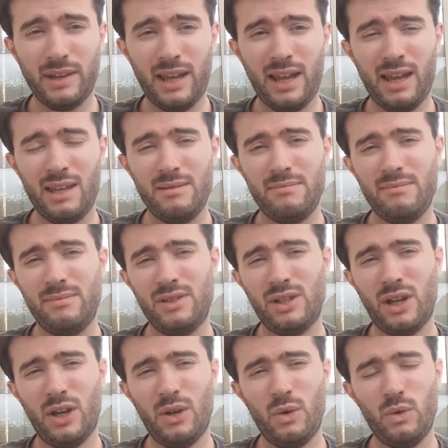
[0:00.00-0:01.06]
And
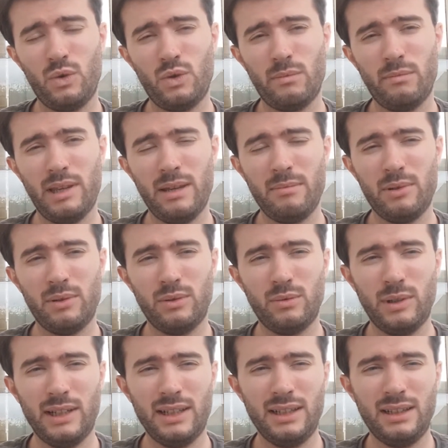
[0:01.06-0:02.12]
so some people
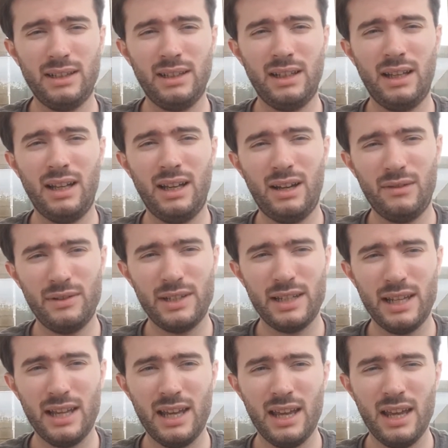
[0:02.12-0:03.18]
will
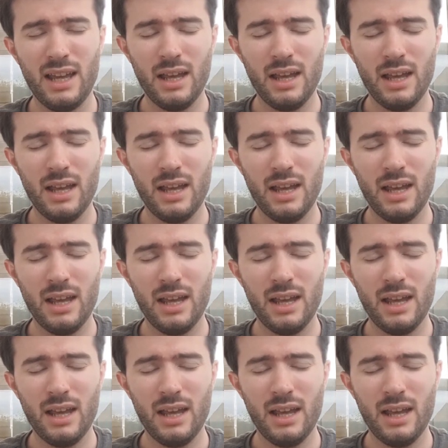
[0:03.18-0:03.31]
obviously